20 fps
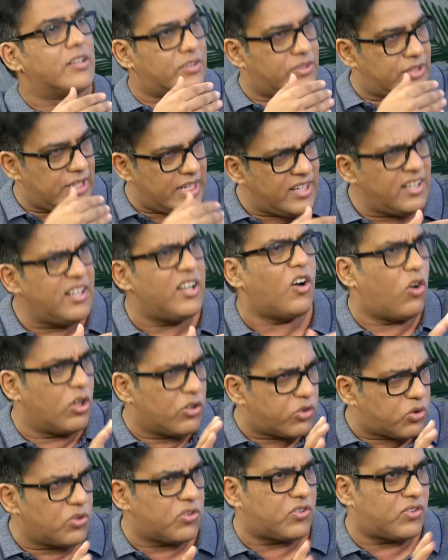Then
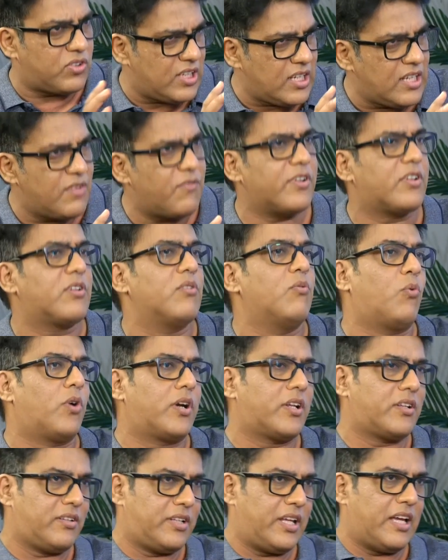also see
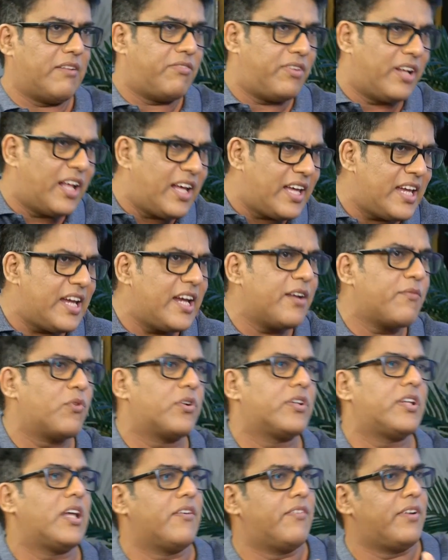what they have liked, what
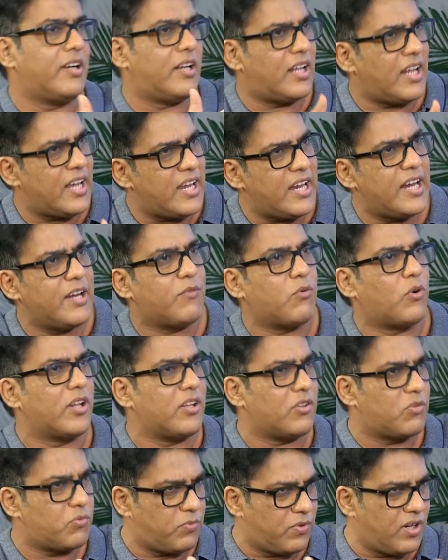they haven't liked, what
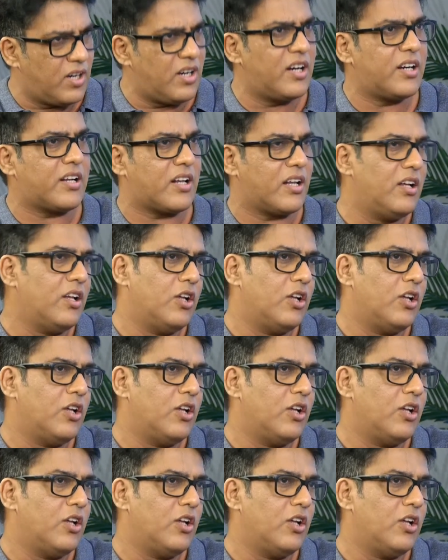has worked.